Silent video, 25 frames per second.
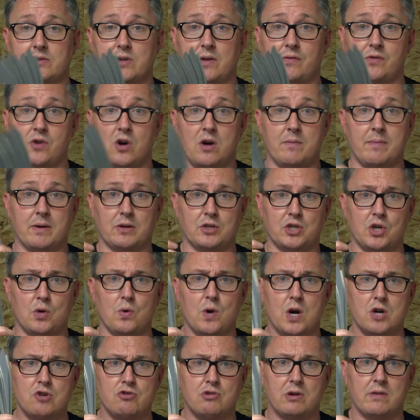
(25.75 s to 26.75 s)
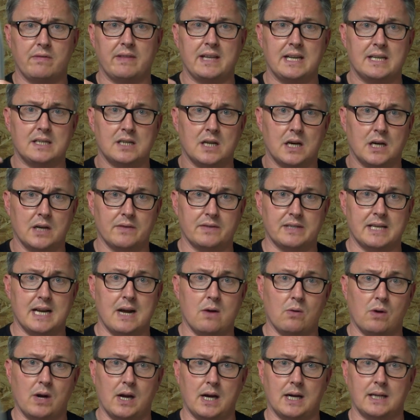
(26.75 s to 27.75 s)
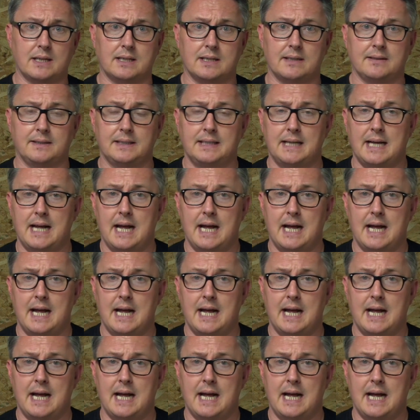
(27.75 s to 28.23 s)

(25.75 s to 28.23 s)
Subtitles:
So I've got about 200 of these knives now cut.